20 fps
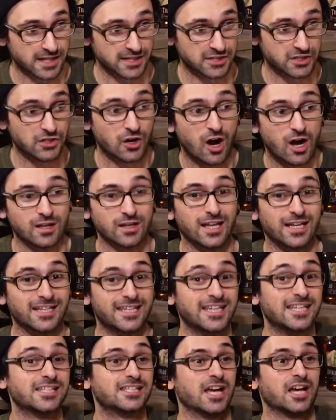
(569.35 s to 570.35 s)
It's not like
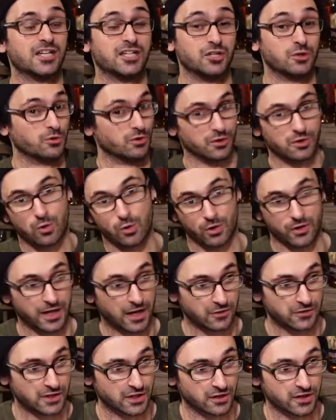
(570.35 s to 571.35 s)
he's a unicorn
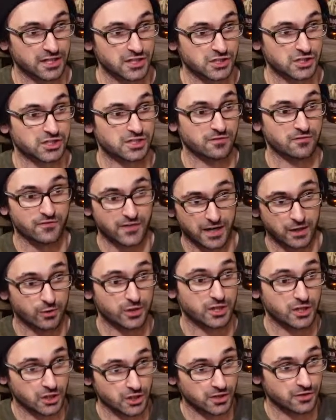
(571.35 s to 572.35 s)
out there. He's just a
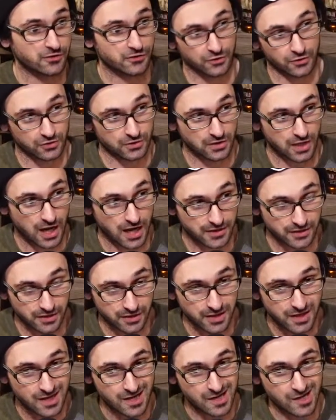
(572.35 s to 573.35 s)
very good third liner.